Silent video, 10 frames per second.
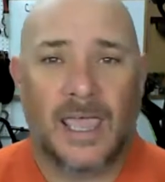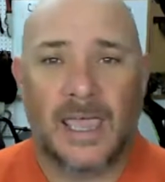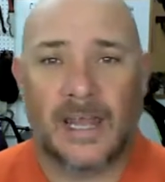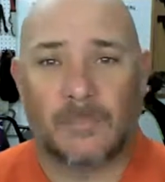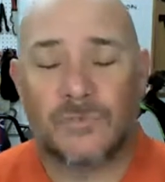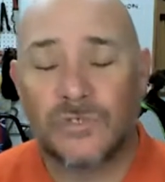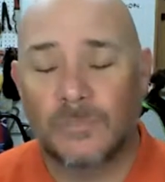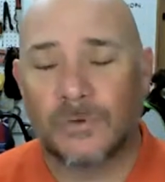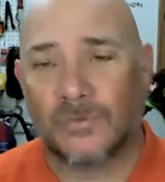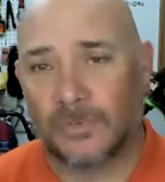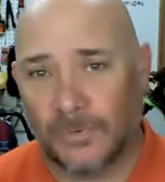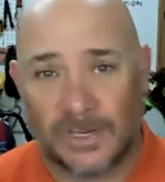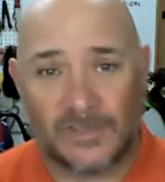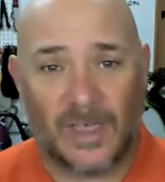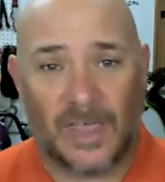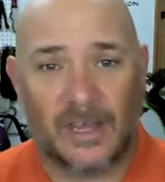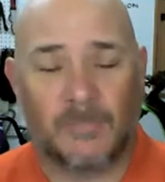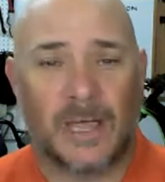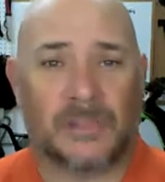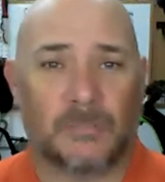And I'm super, super excited
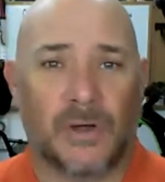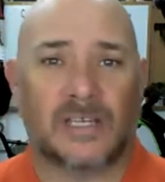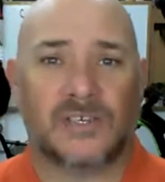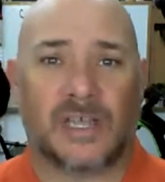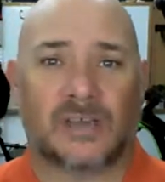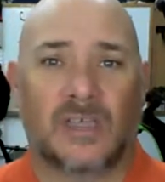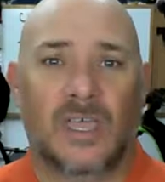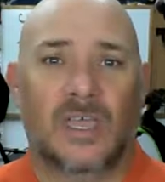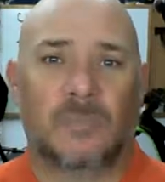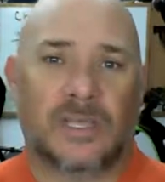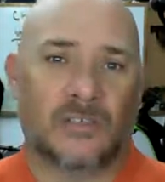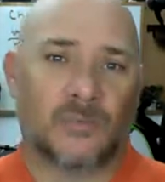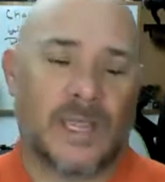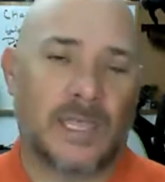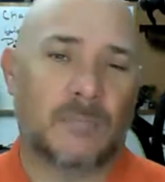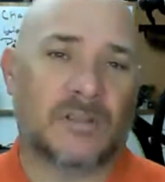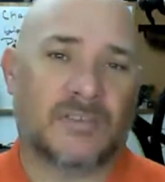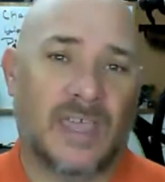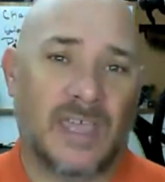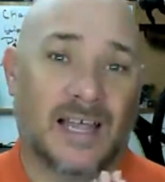about the project because we're able to
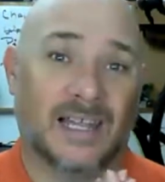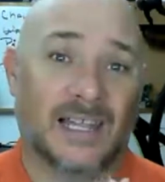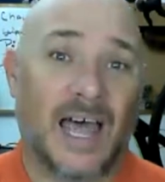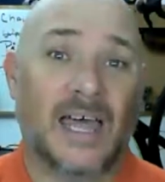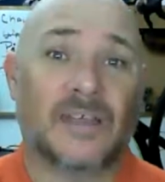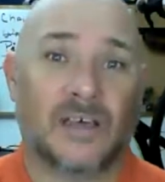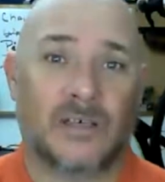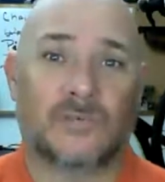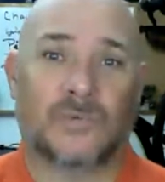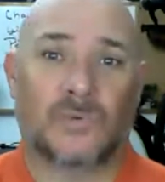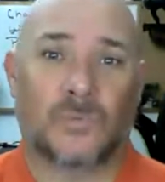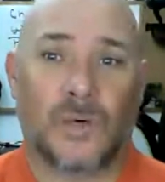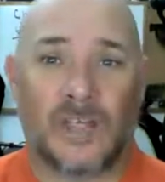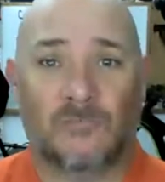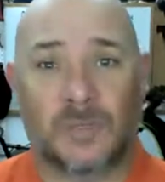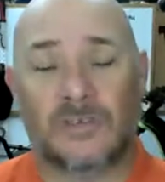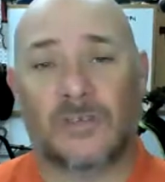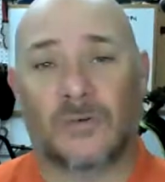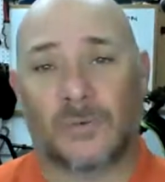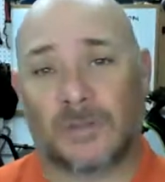take a lot of what I've been
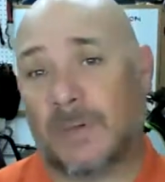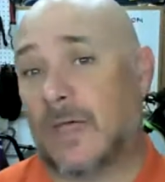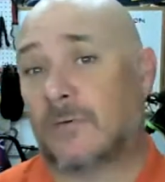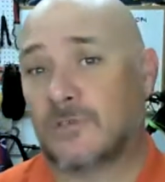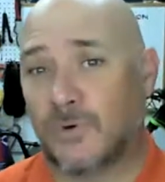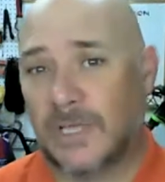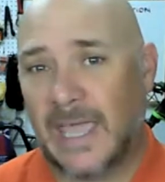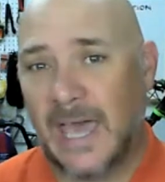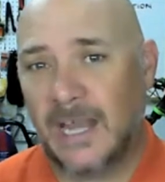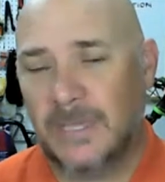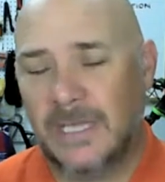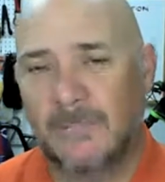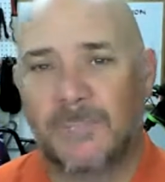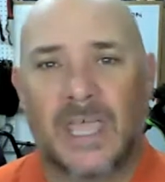doing with the Power Sport Academy